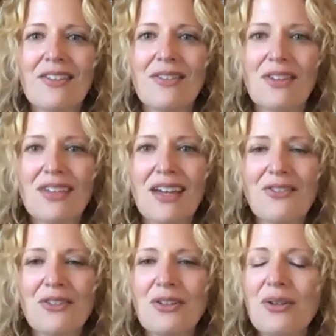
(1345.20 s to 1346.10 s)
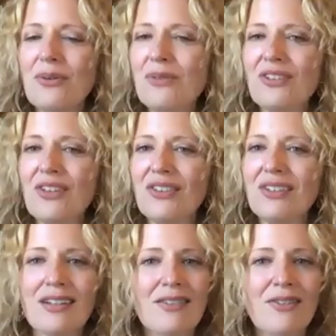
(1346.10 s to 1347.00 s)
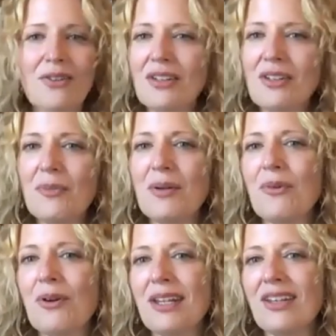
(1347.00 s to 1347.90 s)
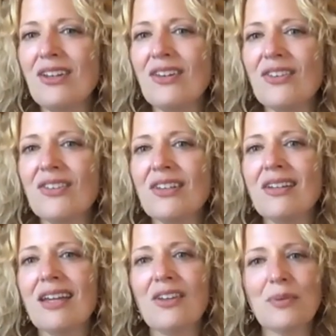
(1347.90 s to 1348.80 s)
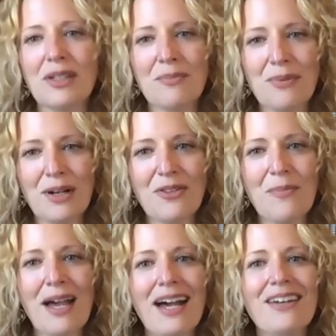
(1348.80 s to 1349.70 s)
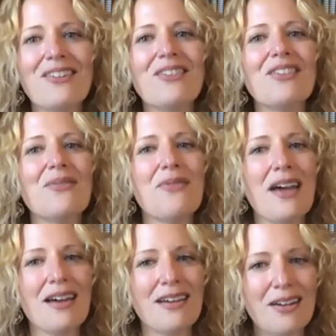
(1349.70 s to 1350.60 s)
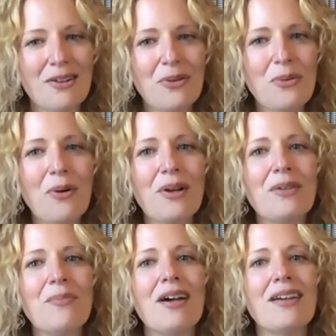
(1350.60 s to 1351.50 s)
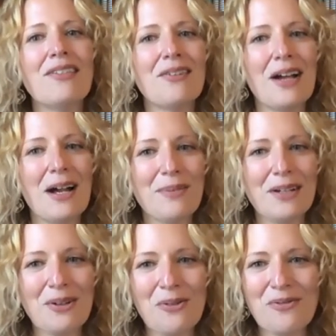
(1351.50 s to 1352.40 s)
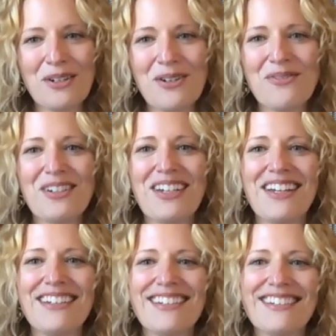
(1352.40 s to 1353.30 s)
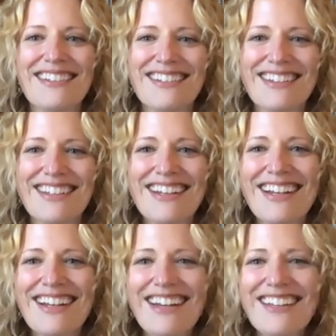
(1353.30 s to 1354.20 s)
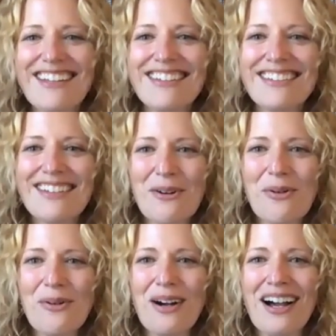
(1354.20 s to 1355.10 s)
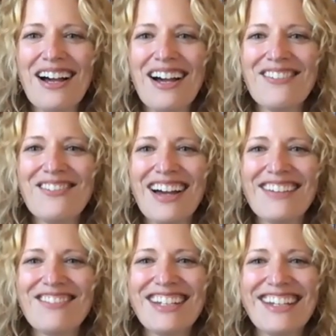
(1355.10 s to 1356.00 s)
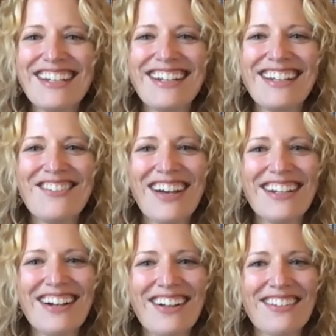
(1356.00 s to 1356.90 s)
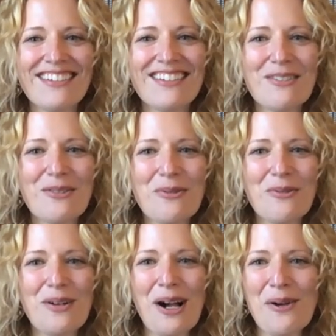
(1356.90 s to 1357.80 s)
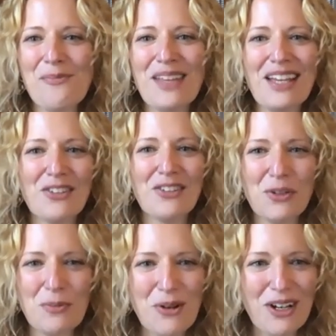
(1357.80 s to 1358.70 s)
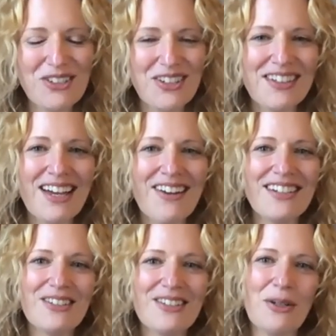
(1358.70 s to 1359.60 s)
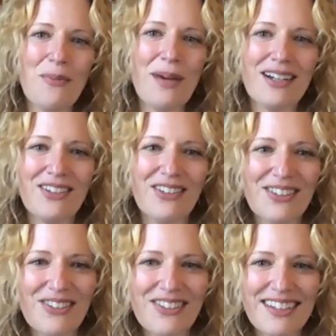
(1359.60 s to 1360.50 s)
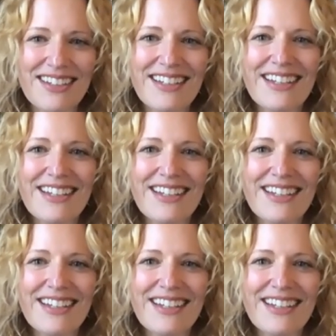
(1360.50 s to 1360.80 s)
this afternoon, just there's a little bit more ease as we can break the patterns of the, the worried mind that are happening over and over again. So um, I'm going to invite us to um, answer some questions now and turn it back to Susan.